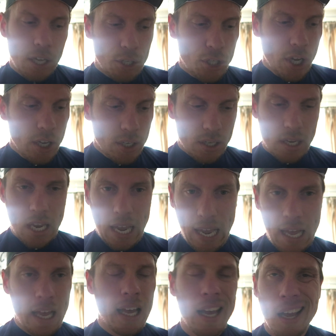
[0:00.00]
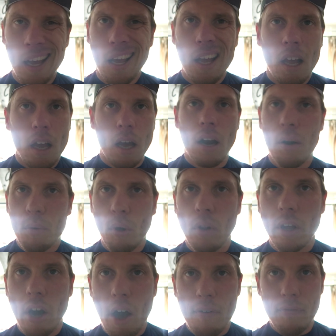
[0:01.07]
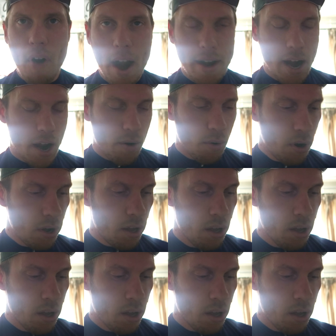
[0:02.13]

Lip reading: just rolling off right now.